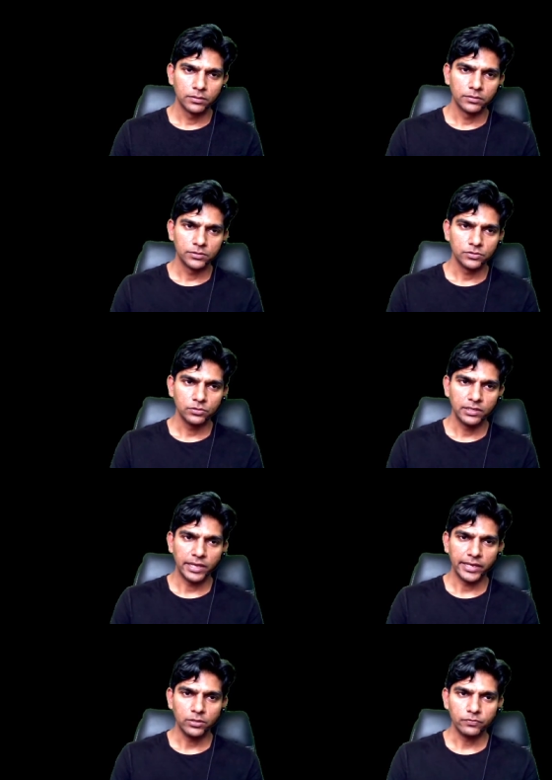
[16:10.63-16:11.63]
So the
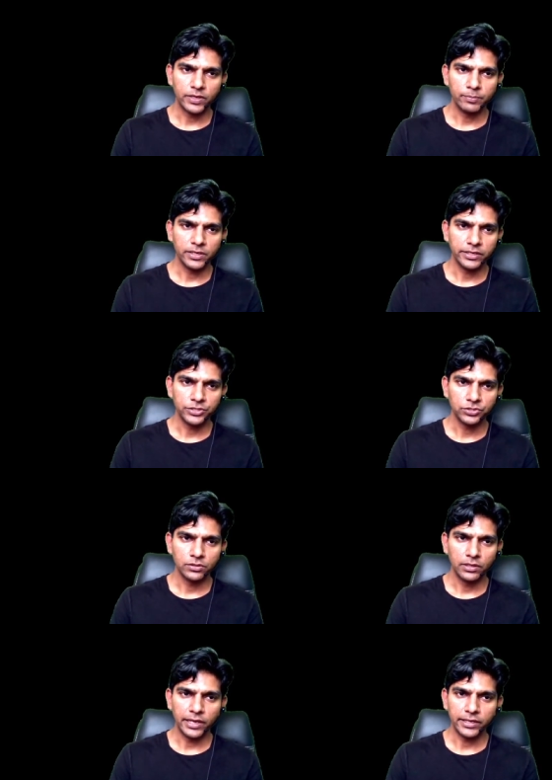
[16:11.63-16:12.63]
line of
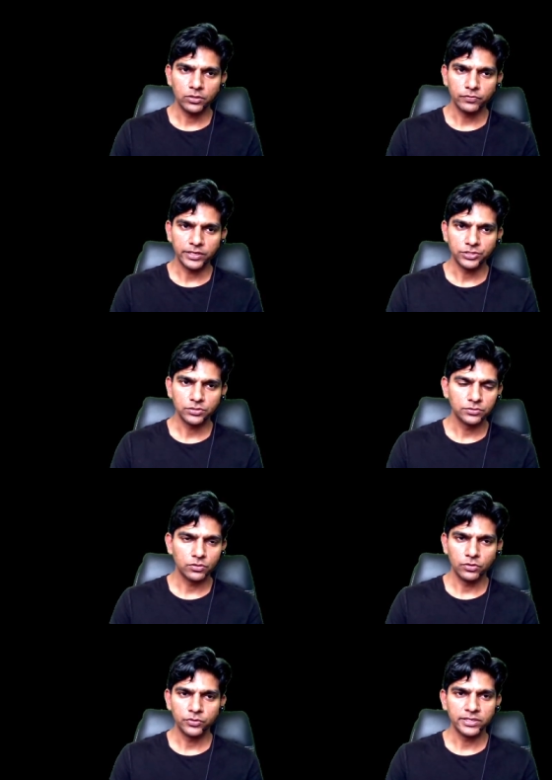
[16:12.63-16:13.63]
application, line of actions,
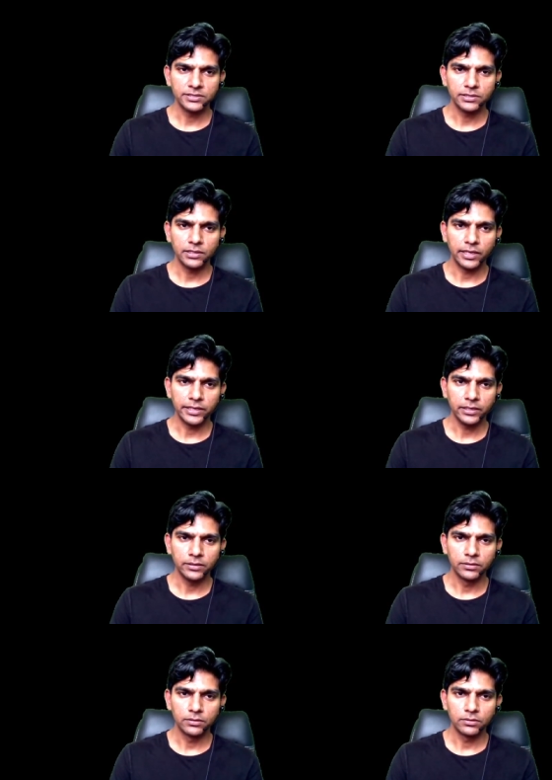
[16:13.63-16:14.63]
or you can say the line